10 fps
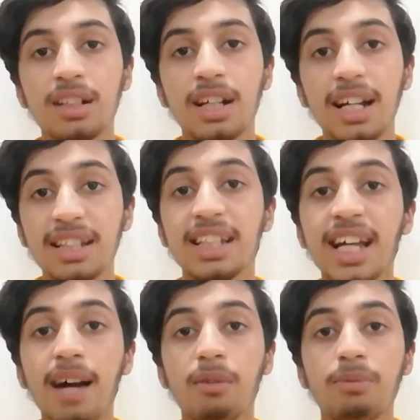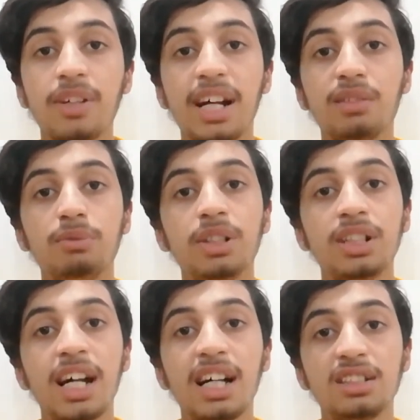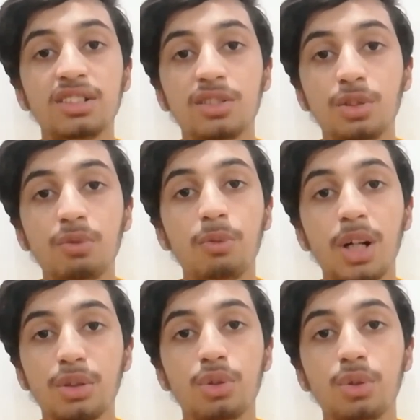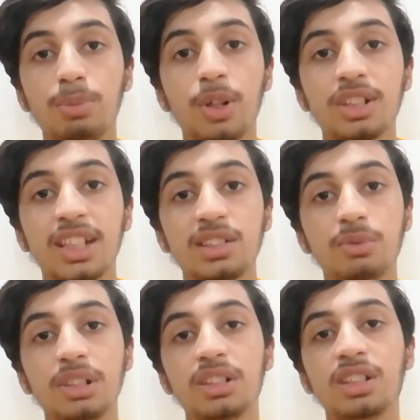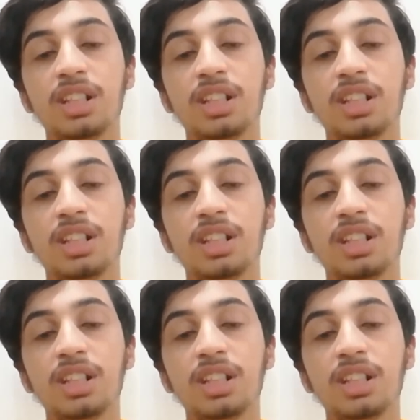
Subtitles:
and they have a friend which has 1 to 2 projects which